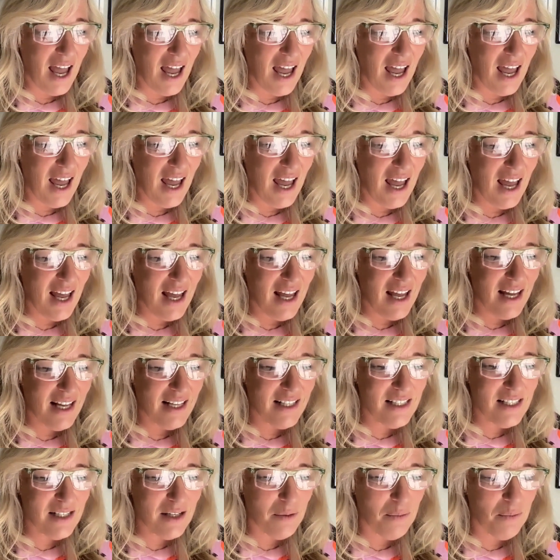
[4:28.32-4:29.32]

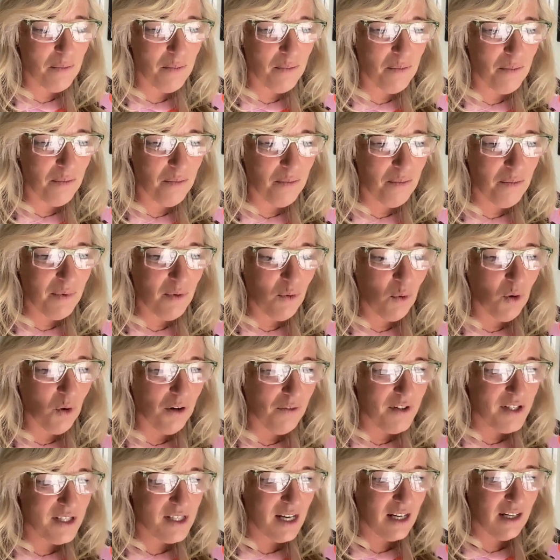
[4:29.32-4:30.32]
And all
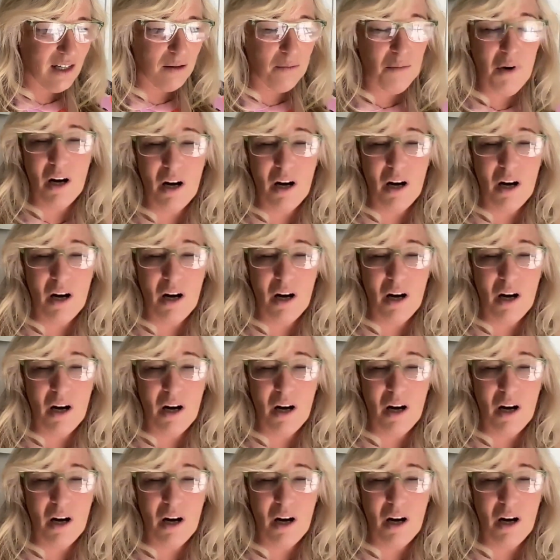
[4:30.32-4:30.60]
of a sudden,